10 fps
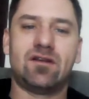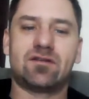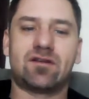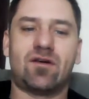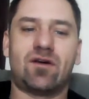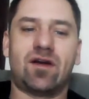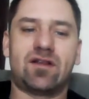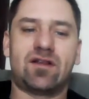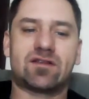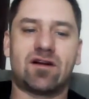So
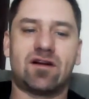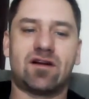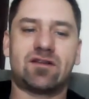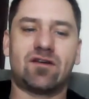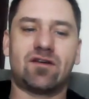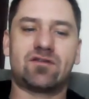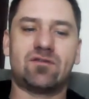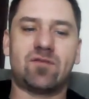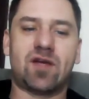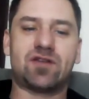it goes
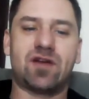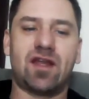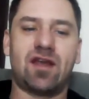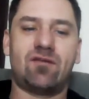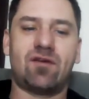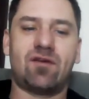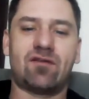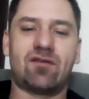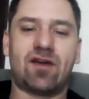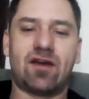through my training,
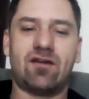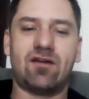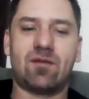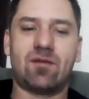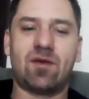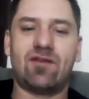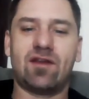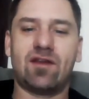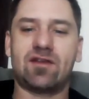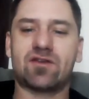whatever value that I'm
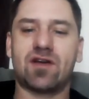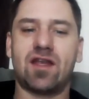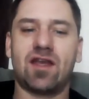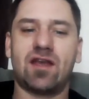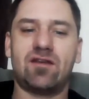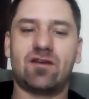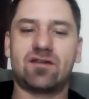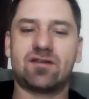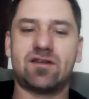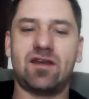giving in the training, and you can
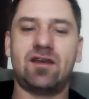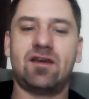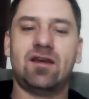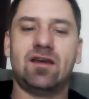see